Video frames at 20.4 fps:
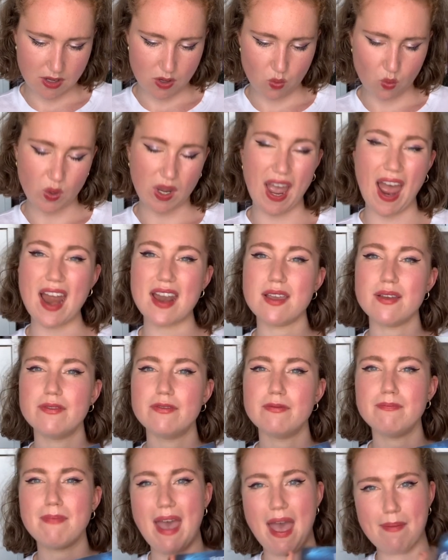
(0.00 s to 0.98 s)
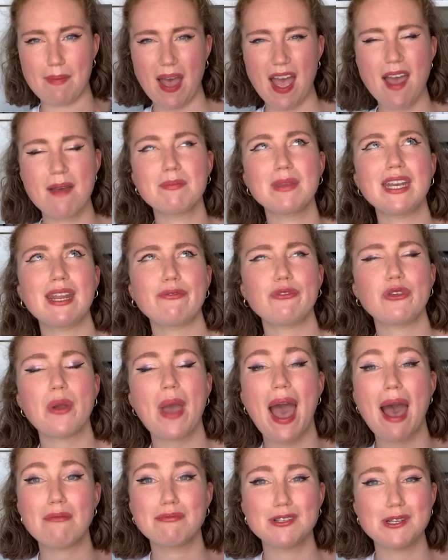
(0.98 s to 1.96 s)
were kind of meh. I mean, if you
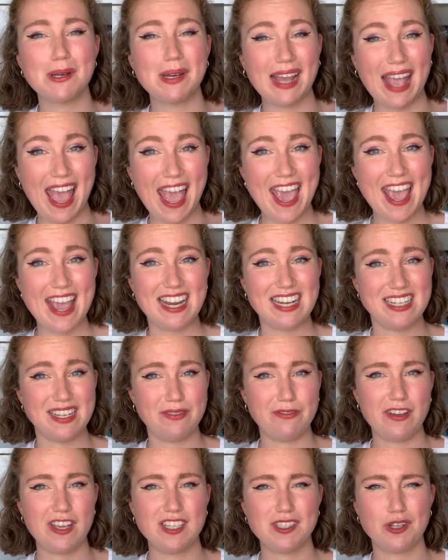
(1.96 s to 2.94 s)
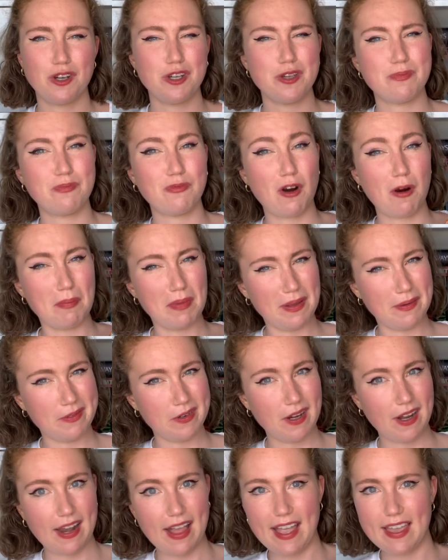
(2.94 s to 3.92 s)
absolutely hated First Law, you probably
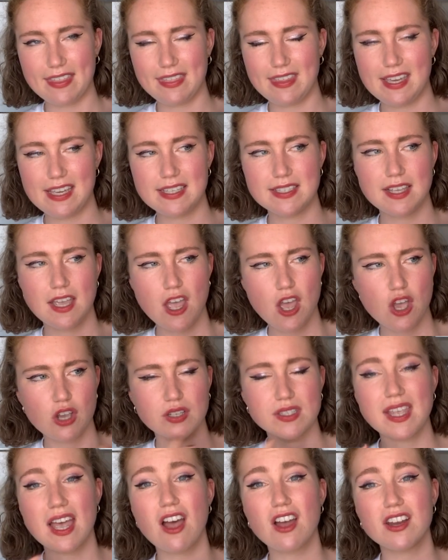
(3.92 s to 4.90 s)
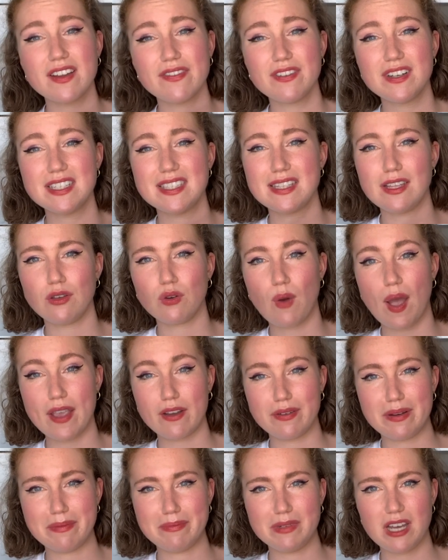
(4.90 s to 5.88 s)
wouldn't like these because they are definitely still
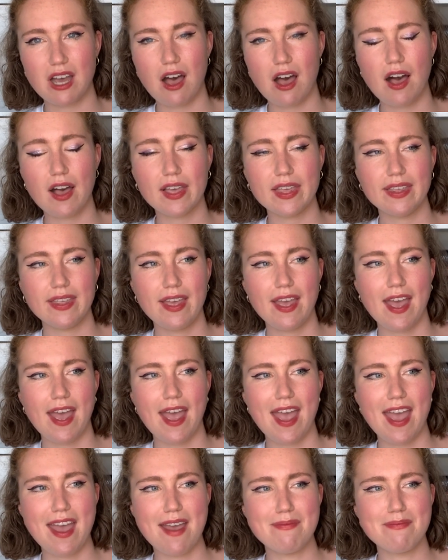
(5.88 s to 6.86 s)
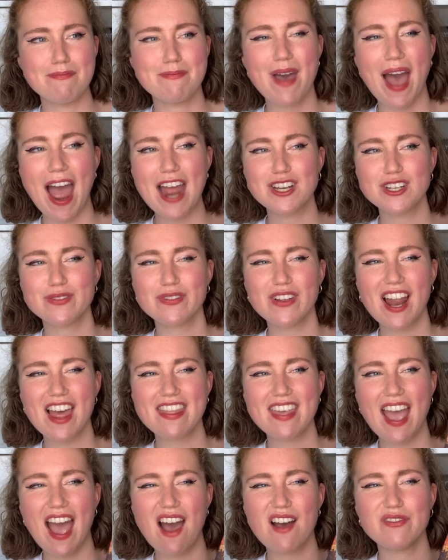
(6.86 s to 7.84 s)
quite grimdark. Um, but I just feel like
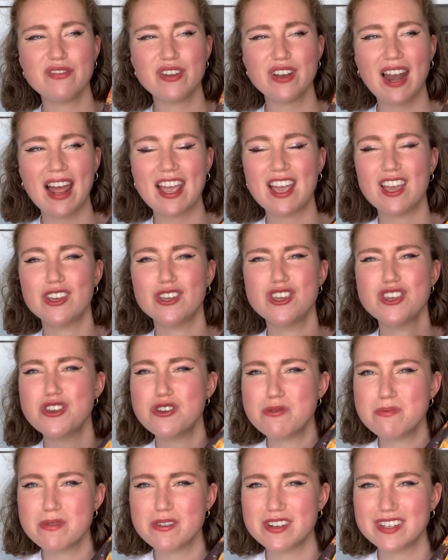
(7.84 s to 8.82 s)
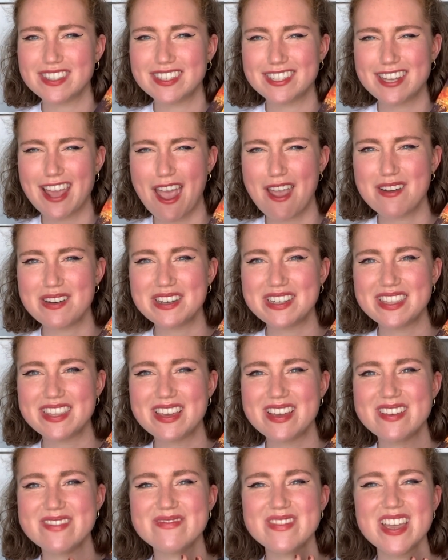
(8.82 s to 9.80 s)
they have like a humorous tone to
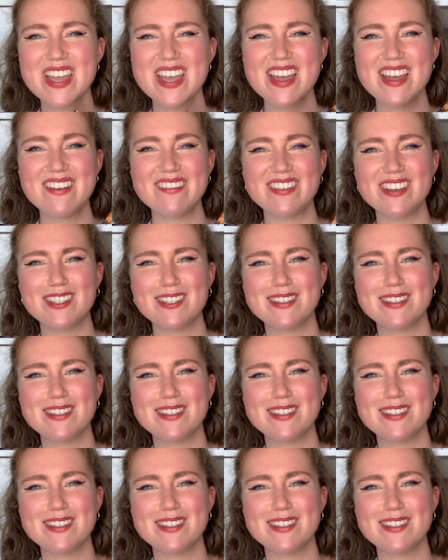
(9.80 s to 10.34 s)
them, which